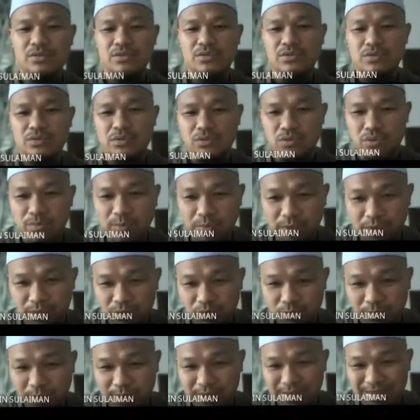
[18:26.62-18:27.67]
you
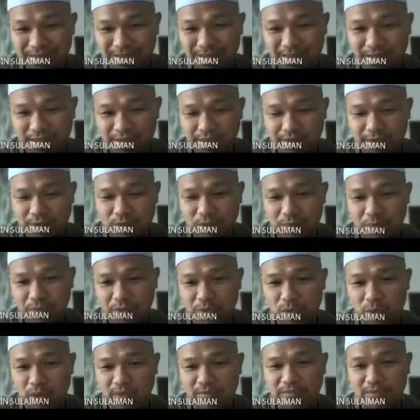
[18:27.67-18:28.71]
must calculate your
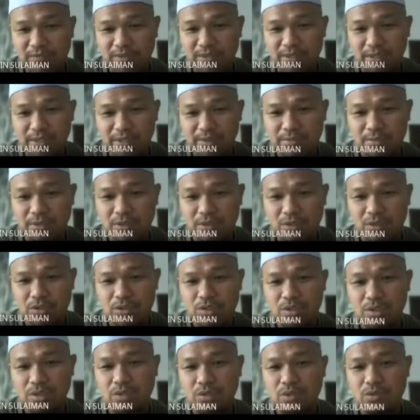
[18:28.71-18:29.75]
P1 first, right?
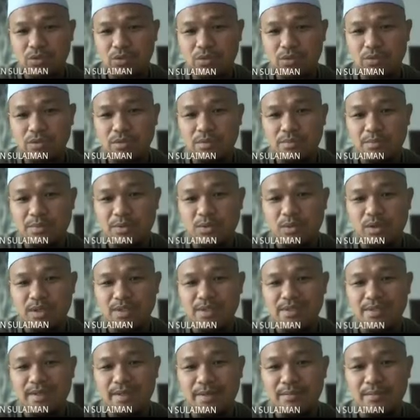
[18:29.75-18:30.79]
Because the P1
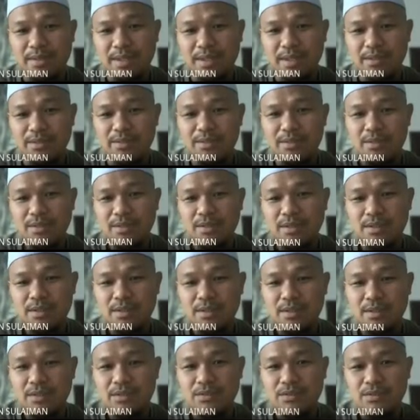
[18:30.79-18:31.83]
is slack bus.
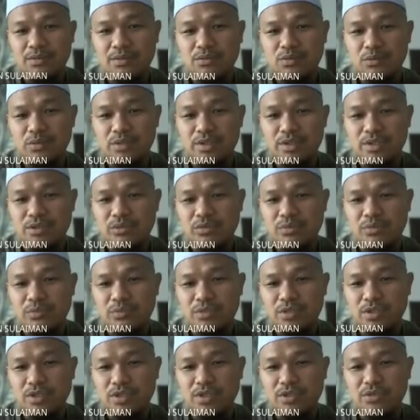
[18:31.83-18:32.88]
So we need to
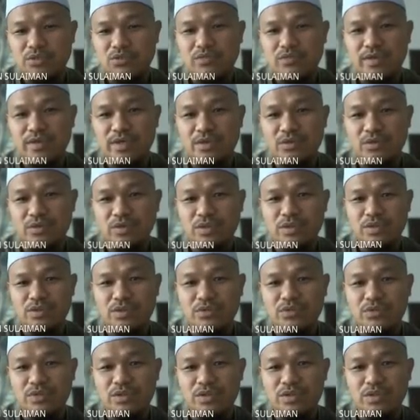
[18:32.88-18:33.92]
put these two values
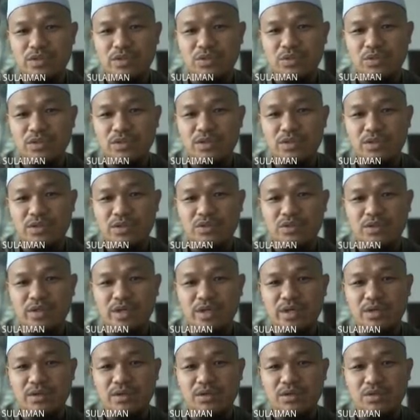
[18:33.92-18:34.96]
into this equation, you
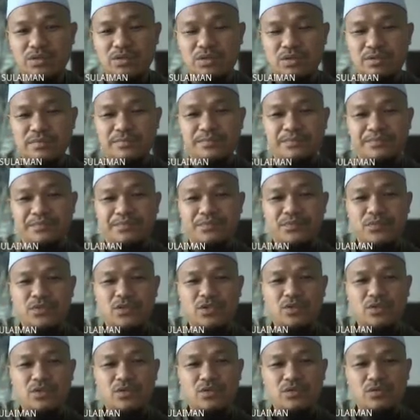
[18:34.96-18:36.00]
get loss.
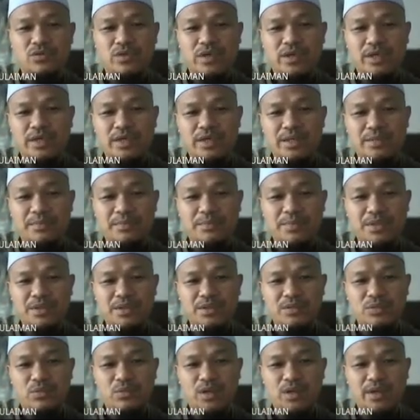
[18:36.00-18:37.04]
So to calculate
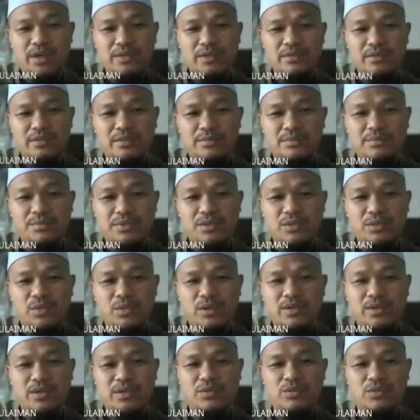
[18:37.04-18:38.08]
P1,
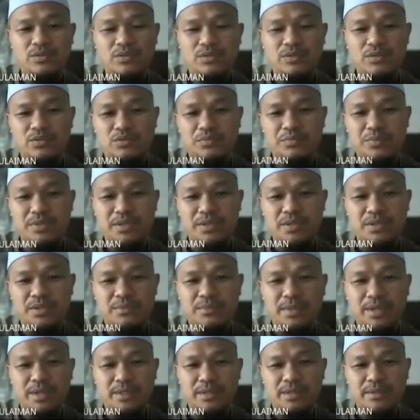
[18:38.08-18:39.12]
P1 equals to P
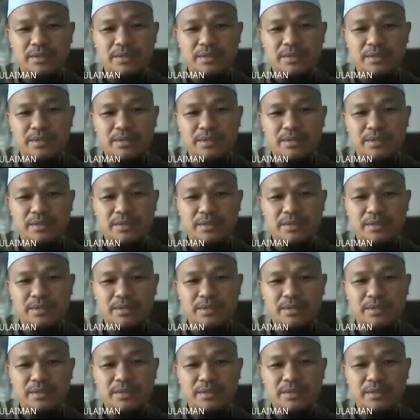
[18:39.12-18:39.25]
demand